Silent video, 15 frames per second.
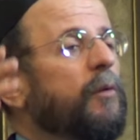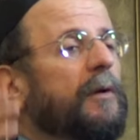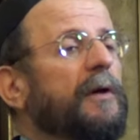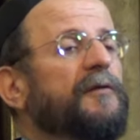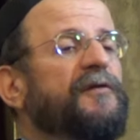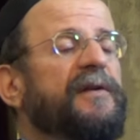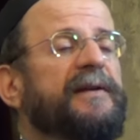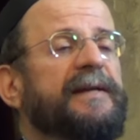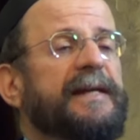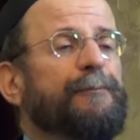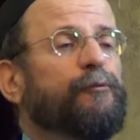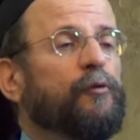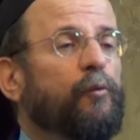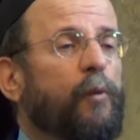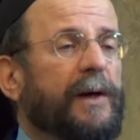words in
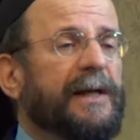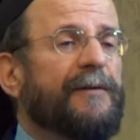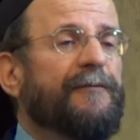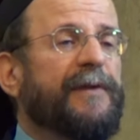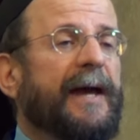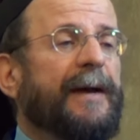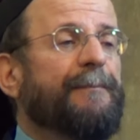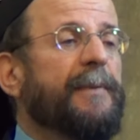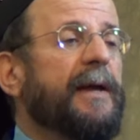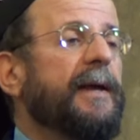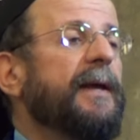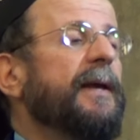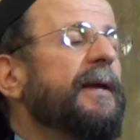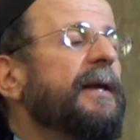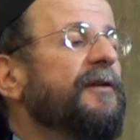Hebrew. One of them
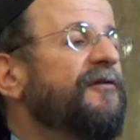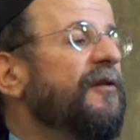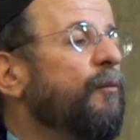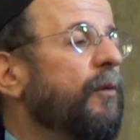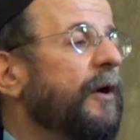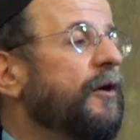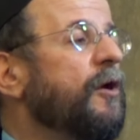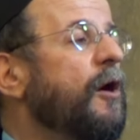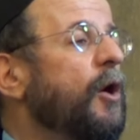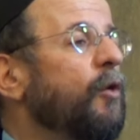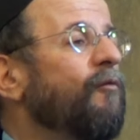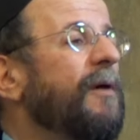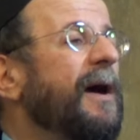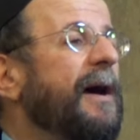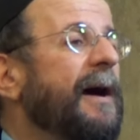is the word
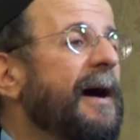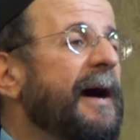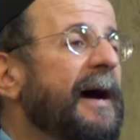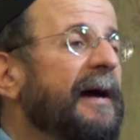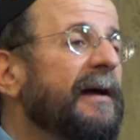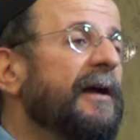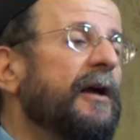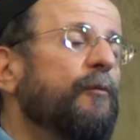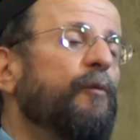hora'ah,